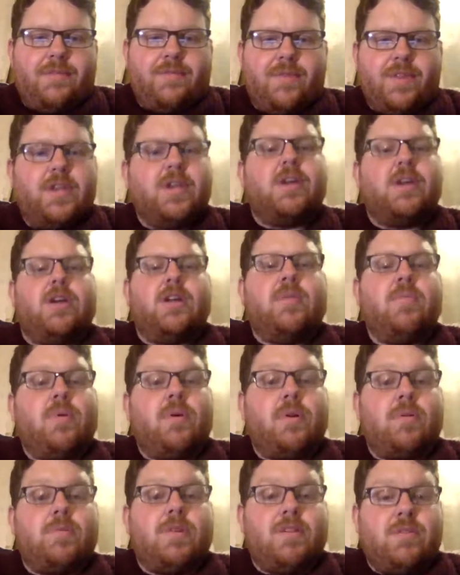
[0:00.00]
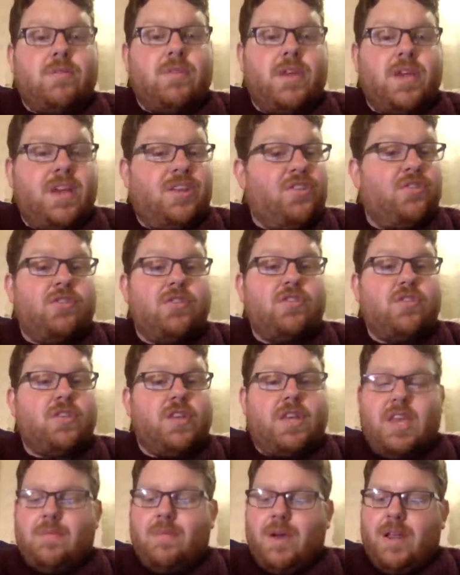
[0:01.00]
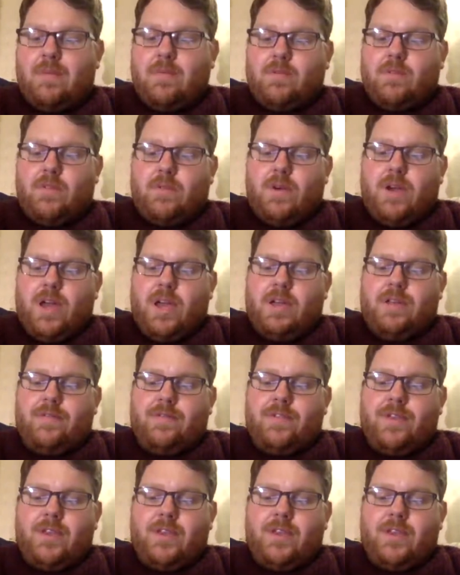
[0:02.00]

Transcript: The only problem is with it, it doesn't just keep animals away.